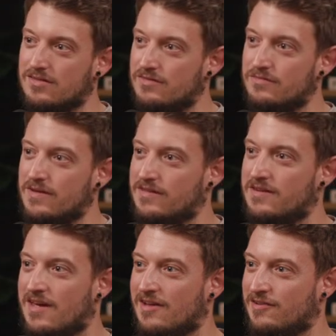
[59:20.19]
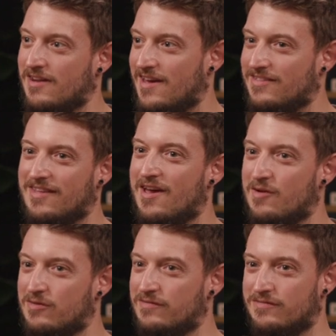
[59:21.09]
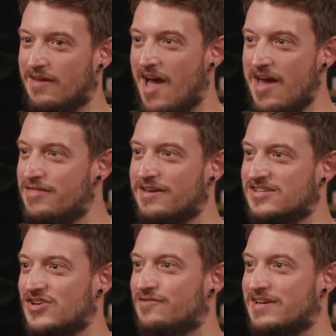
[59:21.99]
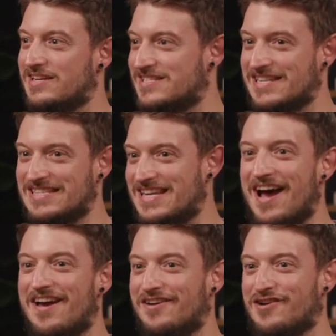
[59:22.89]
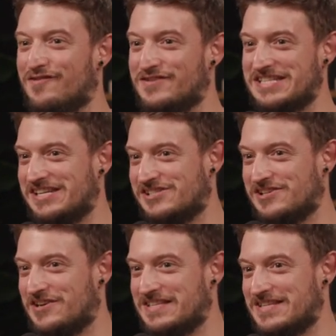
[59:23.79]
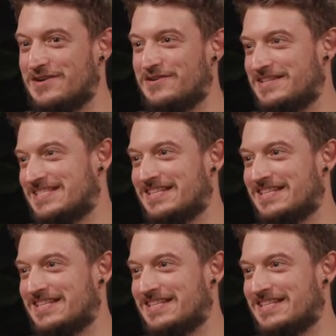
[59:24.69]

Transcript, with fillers: you've hit the nail on the head there. With the ethics of it is an entire conversation on yeah. its own.